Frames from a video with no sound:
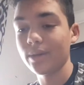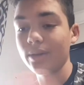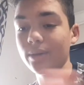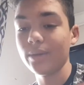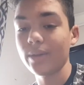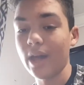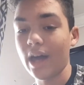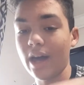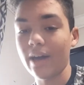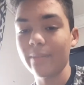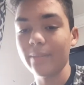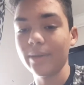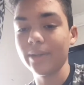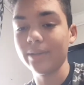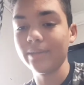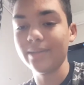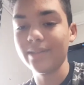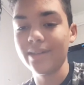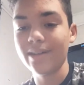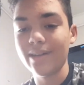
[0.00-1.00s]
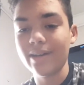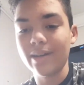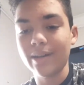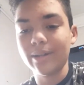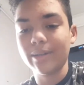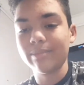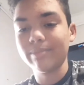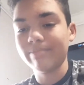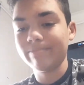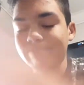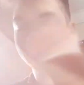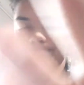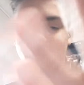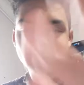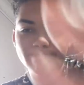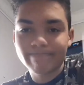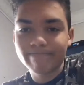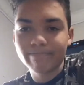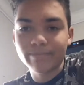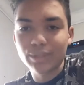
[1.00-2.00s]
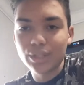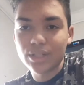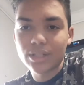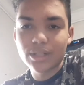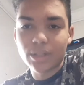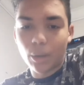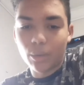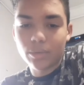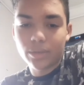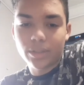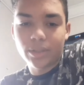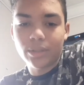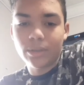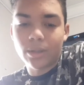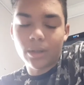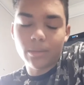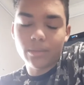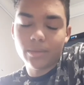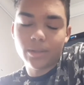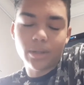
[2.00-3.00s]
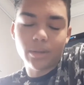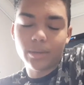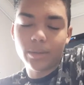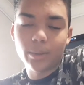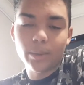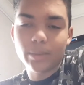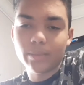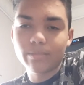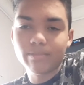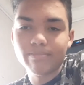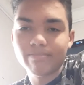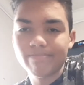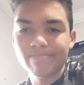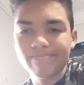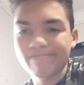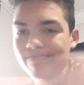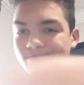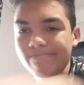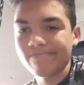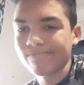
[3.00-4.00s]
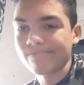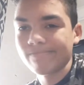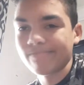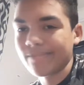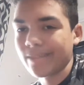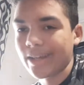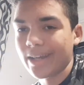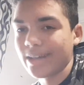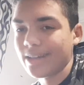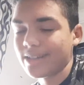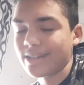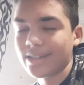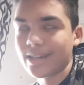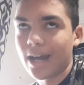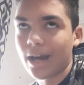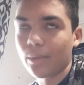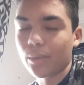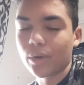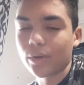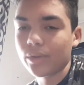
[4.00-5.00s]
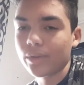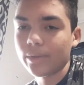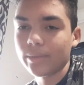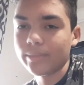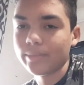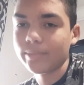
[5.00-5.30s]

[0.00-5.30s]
do that, but just don't do it. It's not worth it.